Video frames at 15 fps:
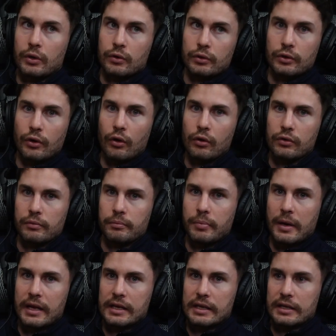a good goal could
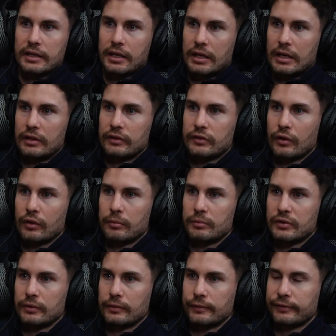be in
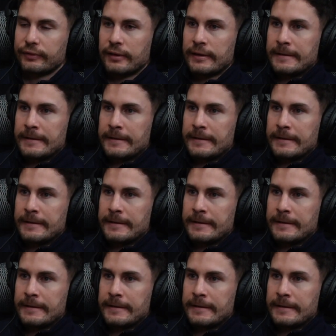terms of